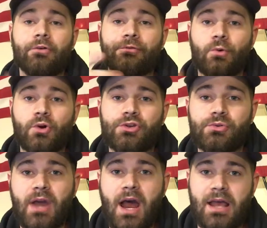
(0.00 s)
for
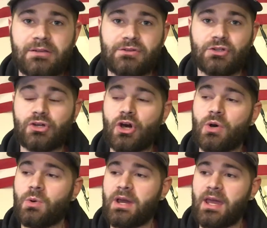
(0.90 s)
you guys to
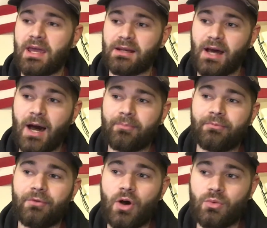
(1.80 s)
go and
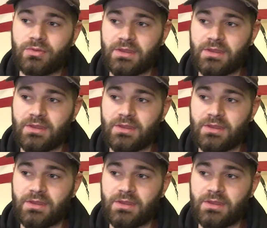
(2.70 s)
upvote